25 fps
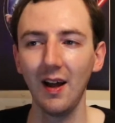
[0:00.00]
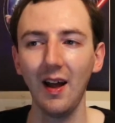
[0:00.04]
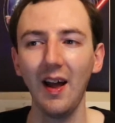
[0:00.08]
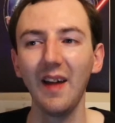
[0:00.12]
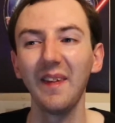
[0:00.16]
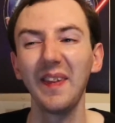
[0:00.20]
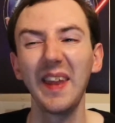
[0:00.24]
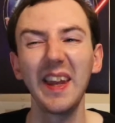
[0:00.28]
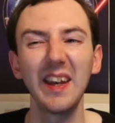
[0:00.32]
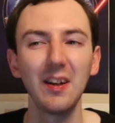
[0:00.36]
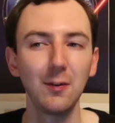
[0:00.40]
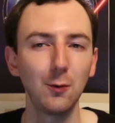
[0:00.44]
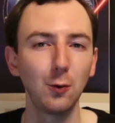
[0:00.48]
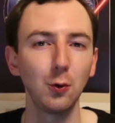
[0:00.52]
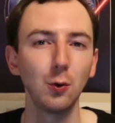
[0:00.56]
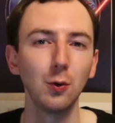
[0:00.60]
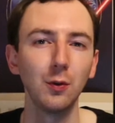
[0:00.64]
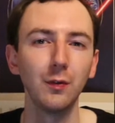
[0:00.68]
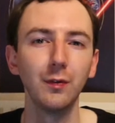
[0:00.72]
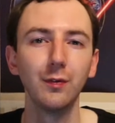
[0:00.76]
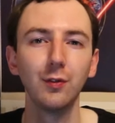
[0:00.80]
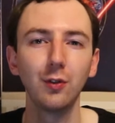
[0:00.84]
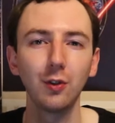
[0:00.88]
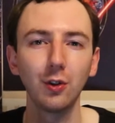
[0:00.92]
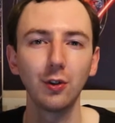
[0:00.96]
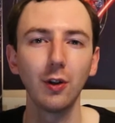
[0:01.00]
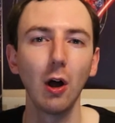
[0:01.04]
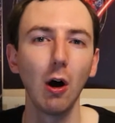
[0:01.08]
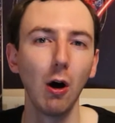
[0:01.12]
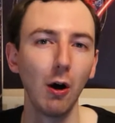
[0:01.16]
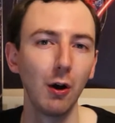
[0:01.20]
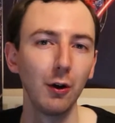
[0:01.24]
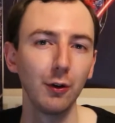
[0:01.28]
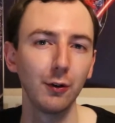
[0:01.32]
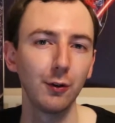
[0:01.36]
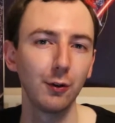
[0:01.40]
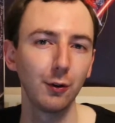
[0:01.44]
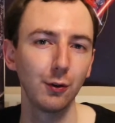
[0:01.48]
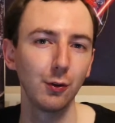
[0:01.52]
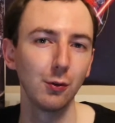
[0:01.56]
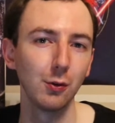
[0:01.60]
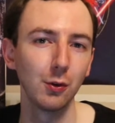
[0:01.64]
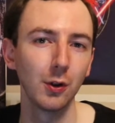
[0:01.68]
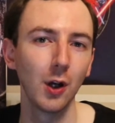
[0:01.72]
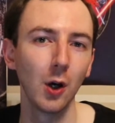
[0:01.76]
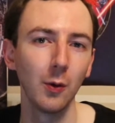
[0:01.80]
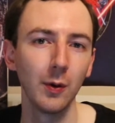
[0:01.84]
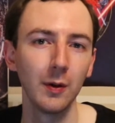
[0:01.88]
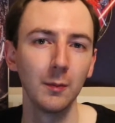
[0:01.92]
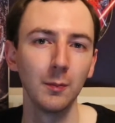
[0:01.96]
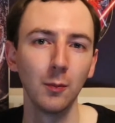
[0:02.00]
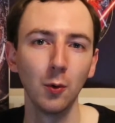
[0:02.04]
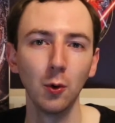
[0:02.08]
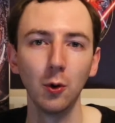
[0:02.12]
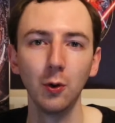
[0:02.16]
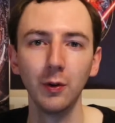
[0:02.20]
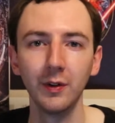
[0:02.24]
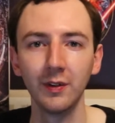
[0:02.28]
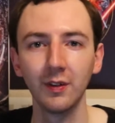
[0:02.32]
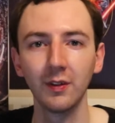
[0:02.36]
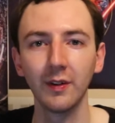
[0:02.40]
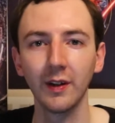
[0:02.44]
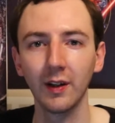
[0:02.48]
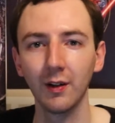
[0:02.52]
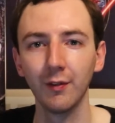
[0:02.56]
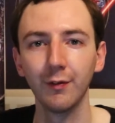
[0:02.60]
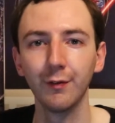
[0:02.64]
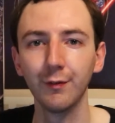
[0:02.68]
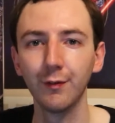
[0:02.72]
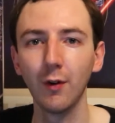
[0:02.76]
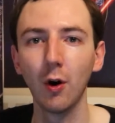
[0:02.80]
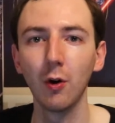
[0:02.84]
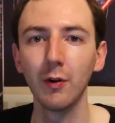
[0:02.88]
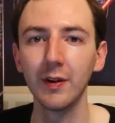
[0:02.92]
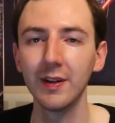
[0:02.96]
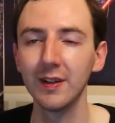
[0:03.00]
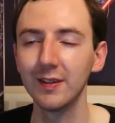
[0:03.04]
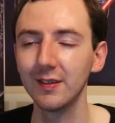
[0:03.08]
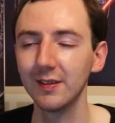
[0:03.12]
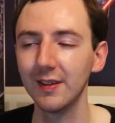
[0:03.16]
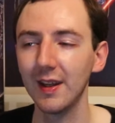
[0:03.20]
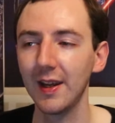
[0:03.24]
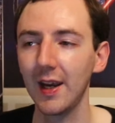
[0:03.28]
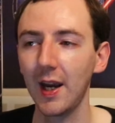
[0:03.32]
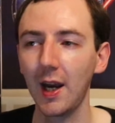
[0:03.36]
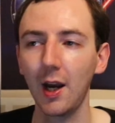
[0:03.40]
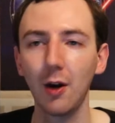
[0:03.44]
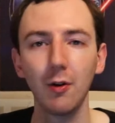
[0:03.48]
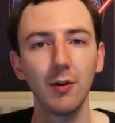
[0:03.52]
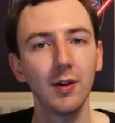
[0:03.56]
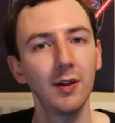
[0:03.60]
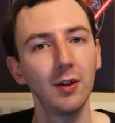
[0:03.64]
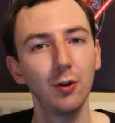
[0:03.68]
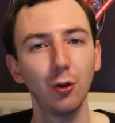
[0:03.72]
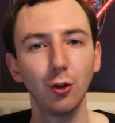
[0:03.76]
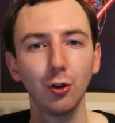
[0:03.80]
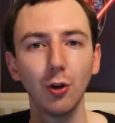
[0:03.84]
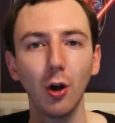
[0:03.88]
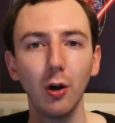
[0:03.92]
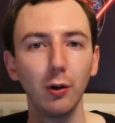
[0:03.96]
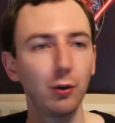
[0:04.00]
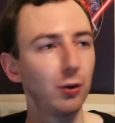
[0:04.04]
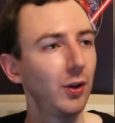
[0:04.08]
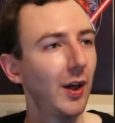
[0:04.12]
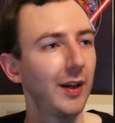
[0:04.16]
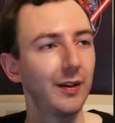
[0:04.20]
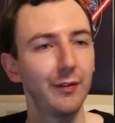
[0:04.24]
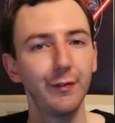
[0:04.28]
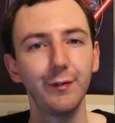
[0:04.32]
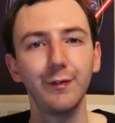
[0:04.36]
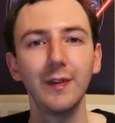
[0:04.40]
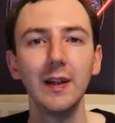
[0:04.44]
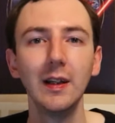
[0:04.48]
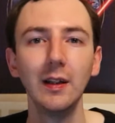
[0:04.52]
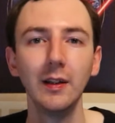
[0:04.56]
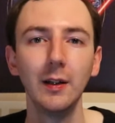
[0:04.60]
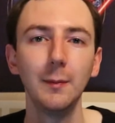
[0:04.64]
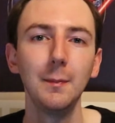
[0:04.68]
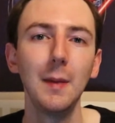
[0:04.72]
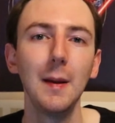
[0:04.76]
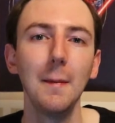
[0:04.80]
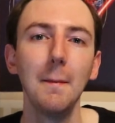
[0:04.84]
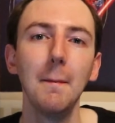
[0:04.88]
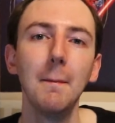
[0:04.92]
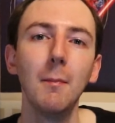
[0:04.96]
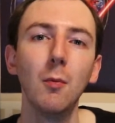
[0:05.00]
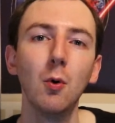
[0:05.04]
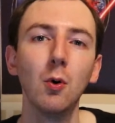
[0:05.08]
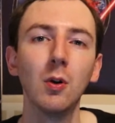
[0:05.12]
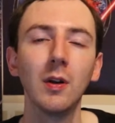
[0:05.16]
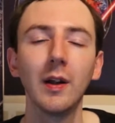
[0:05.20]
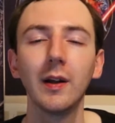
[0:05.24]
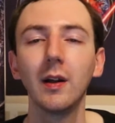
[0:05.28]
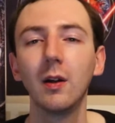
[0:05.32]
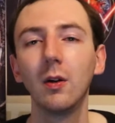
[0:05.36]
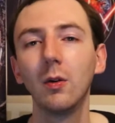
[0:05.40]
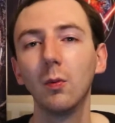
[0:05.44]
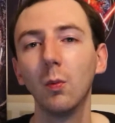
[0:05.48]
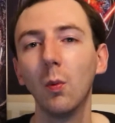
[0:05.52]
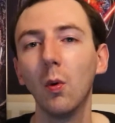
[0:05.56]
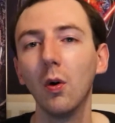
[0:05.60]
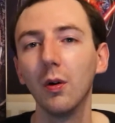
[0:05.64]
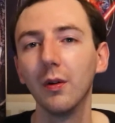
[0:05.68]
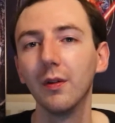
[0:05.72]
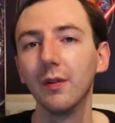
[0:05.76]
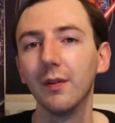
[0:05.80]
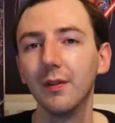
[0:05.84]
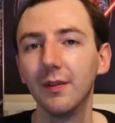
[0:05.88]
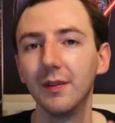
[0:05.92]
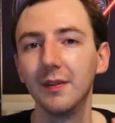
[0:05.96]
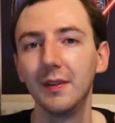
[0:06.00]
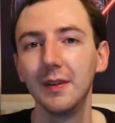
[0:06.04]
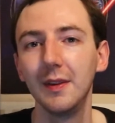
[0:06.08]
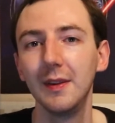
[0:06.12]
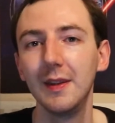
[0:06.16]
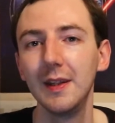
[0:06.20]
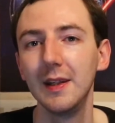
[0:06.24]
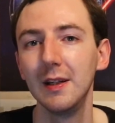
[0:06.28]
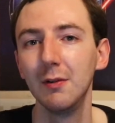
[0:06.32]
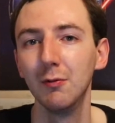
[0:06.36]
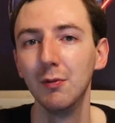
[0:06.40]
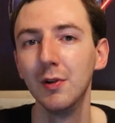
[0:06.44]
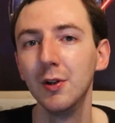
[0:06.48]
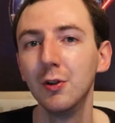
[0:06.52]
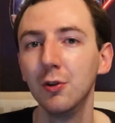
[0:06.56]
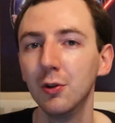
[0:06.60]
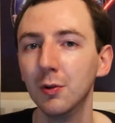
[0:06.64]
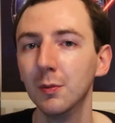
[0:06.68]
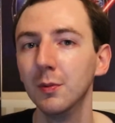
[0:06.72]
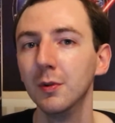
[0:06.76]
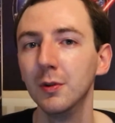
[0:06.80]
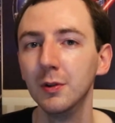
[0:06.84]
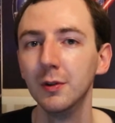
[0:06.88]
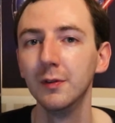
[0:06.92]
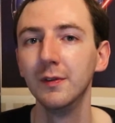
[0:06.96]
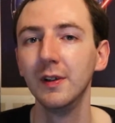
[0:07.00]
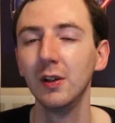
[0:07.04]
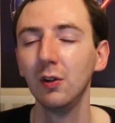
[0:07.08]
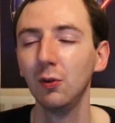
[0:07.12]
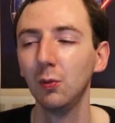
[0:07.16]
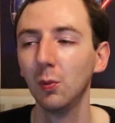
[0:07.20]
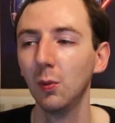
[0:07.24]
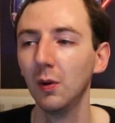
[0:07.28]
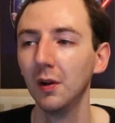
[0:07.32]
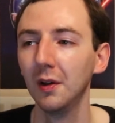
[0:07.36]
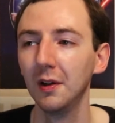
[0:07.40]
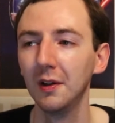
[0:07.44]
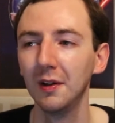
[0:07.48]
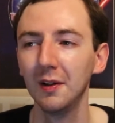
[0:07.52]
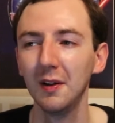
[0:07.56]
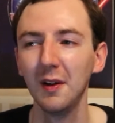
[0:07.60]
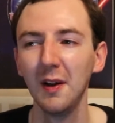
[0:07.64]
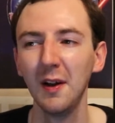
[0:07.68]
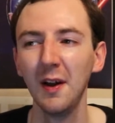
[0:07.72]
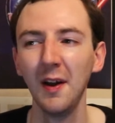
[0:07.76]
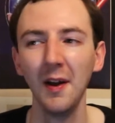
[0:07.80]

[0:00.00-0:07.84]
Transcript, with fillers: and then it sort of starts sort of going more into like a forest area and it starts kind of feeling a bit more like what the original movies were